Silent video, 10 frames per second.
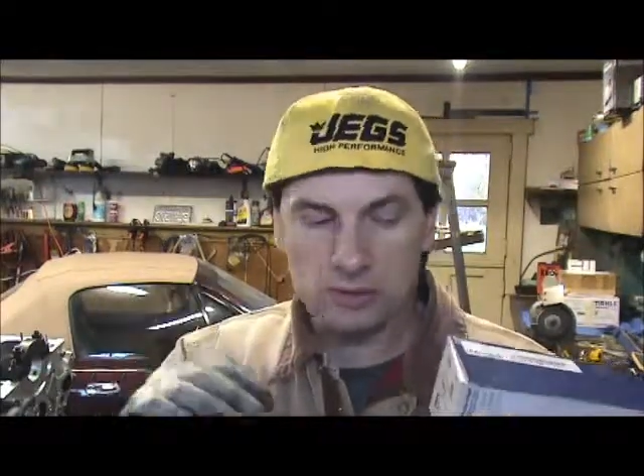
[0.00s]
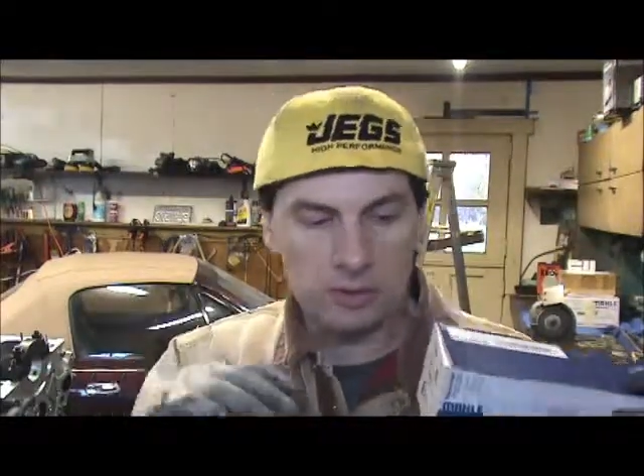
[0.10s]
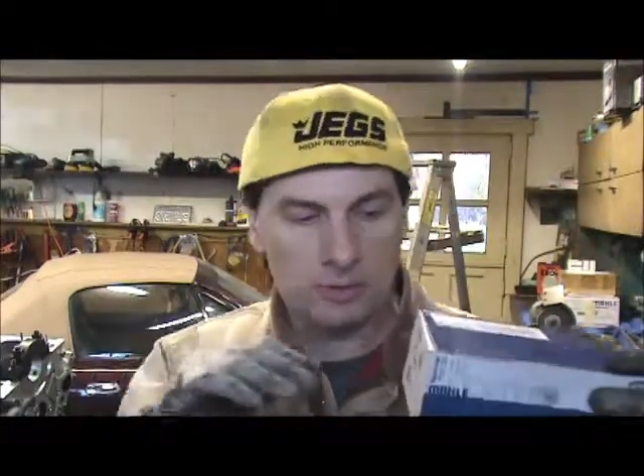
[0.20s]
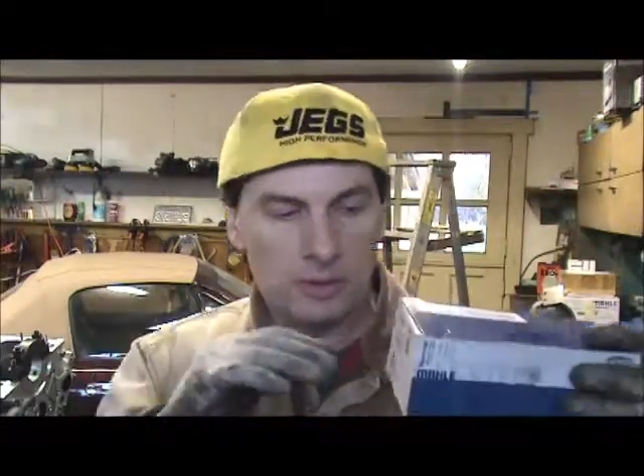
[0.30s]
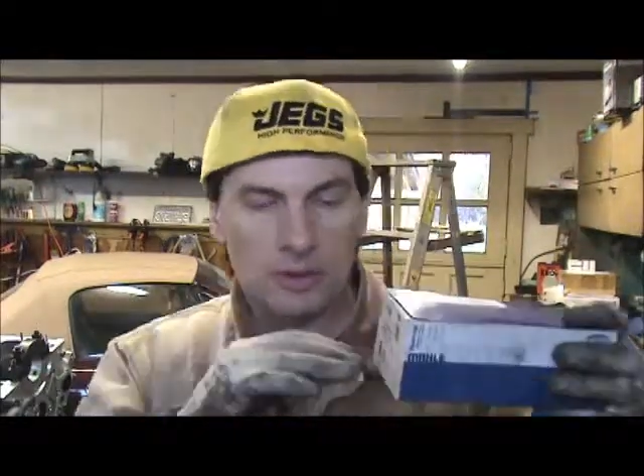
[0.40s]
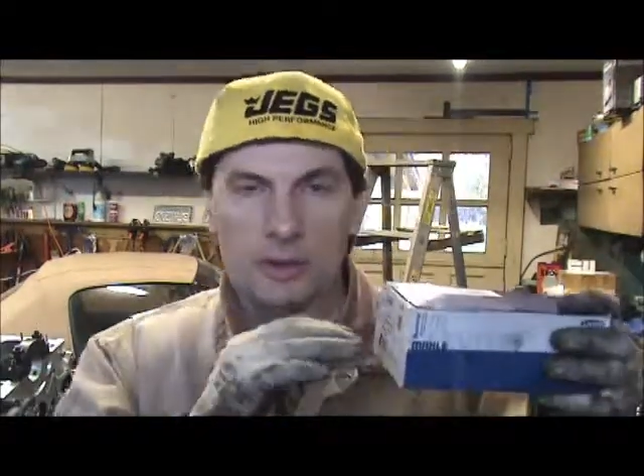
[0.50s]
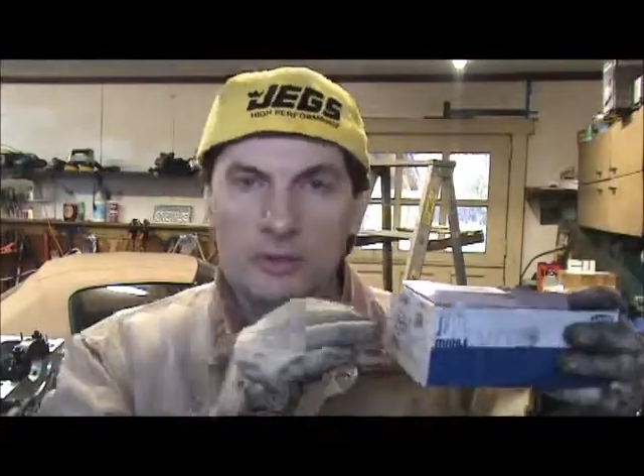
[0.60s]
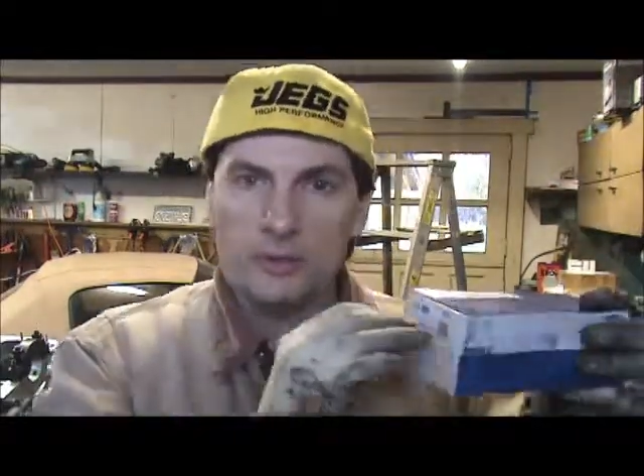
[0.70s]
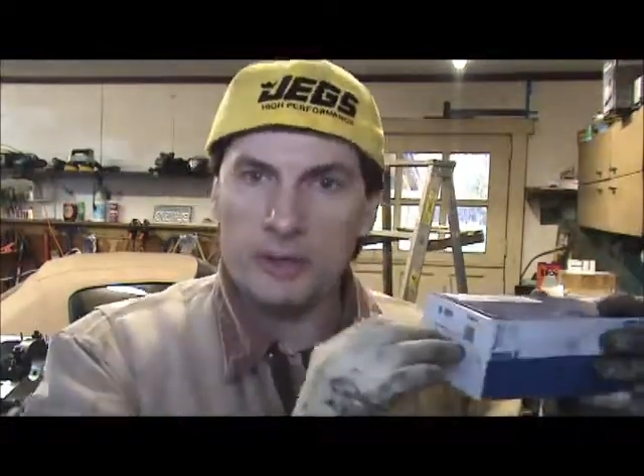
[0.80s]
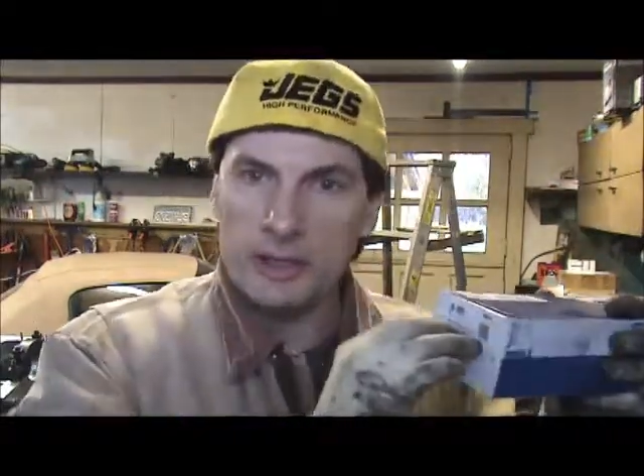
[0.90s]
So
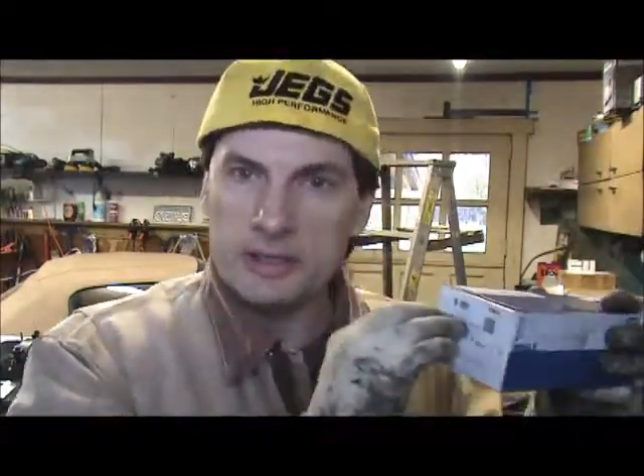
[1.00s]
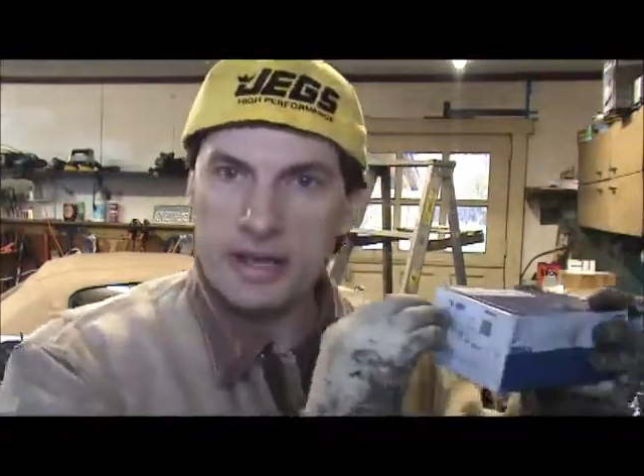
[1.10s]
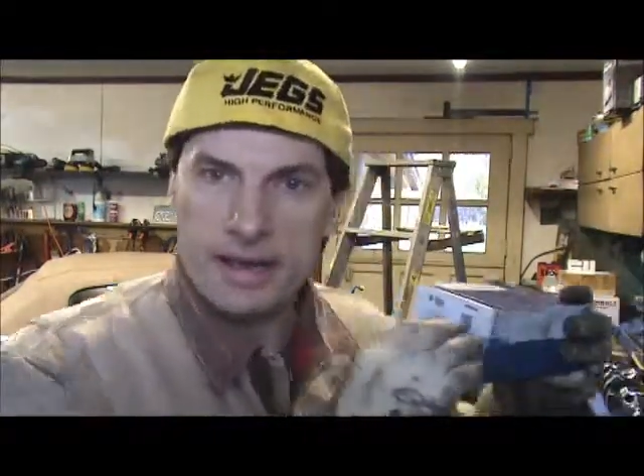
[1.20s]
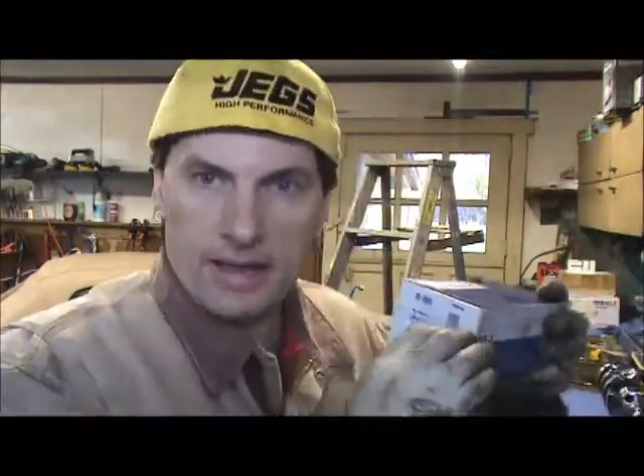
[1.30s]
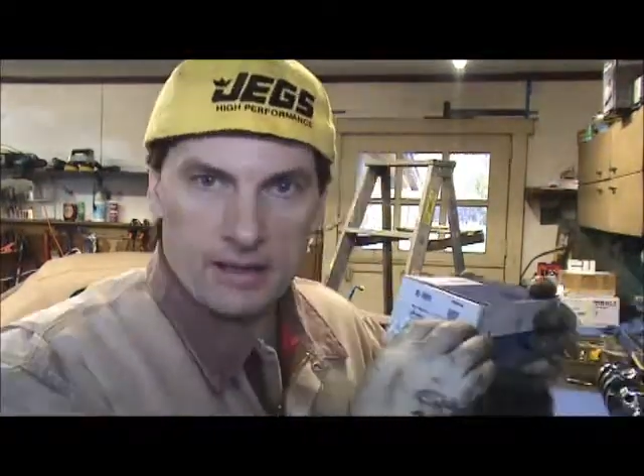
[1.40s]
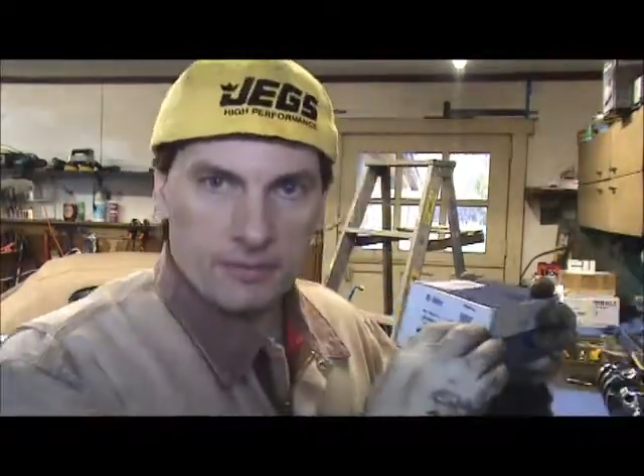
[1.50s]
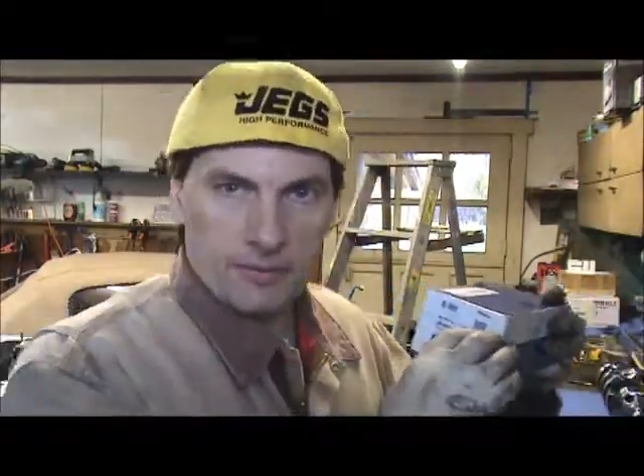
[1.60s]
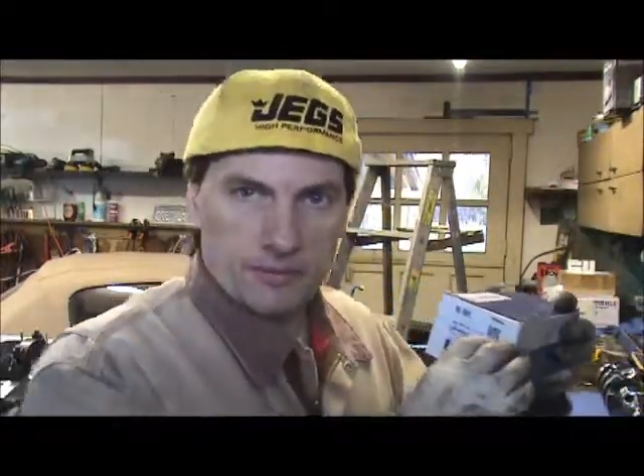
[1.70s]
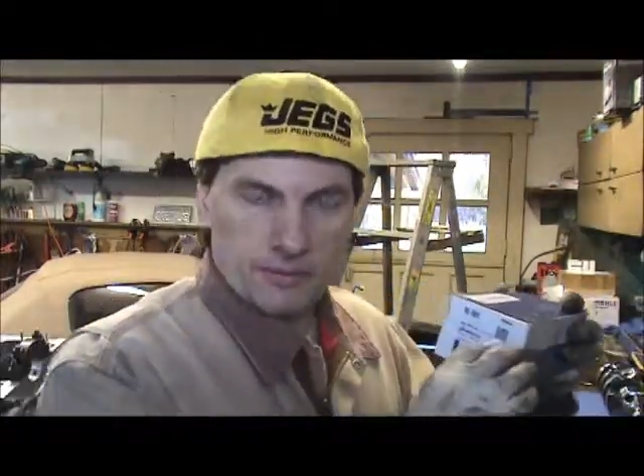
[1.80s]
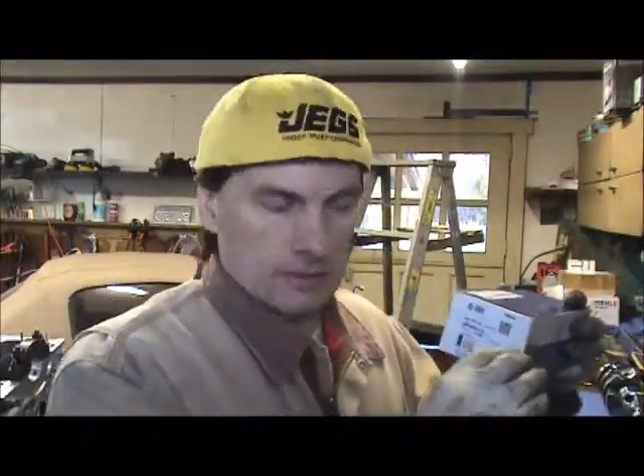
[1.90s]
for each half